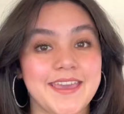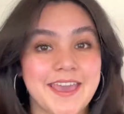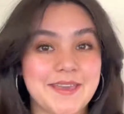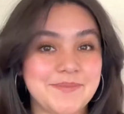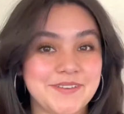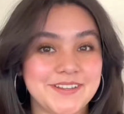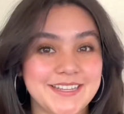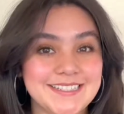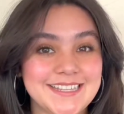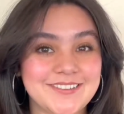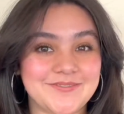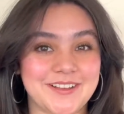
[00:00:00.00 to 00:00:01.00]
Hey
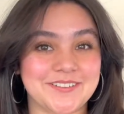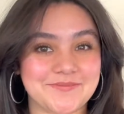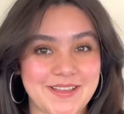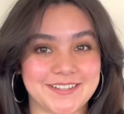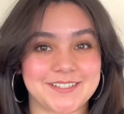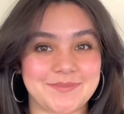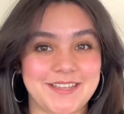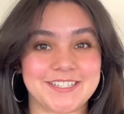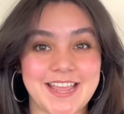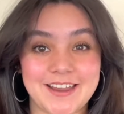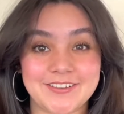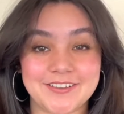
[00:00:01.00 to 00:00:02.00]
beauties, and welcome back to my
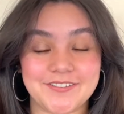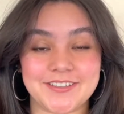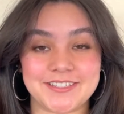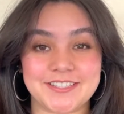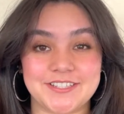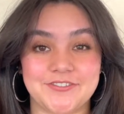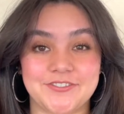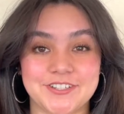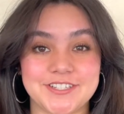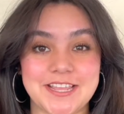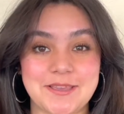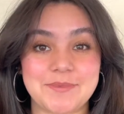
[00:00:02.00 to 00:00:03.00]
channel. If this is your
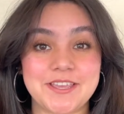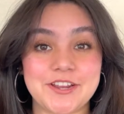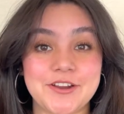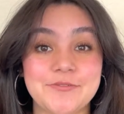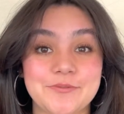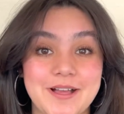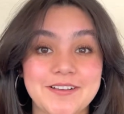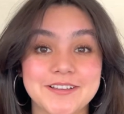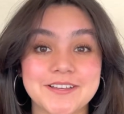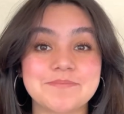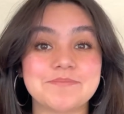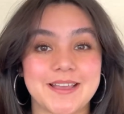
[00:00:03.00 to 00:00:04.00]
first time here,
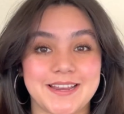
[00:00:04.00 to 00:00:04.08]
welcome.